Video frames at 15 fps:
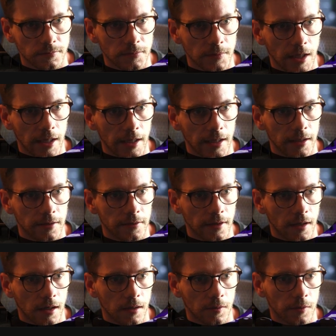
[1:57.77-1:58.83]
and
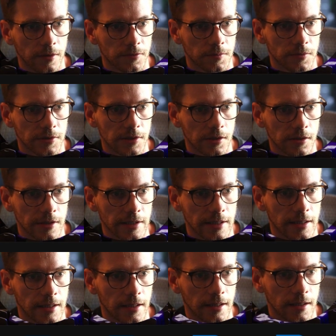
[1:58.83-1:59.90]
we have some
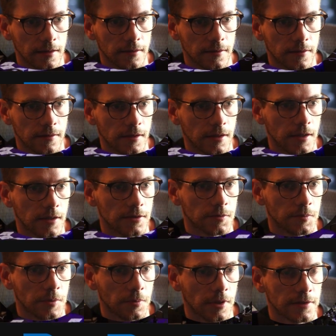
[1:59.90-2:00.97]
scenery and some
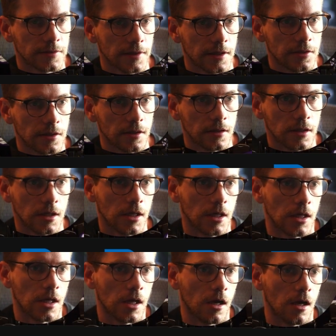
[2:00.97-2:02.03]
people on stage here.
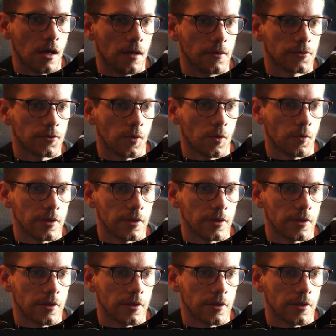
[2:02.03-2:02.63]
So what we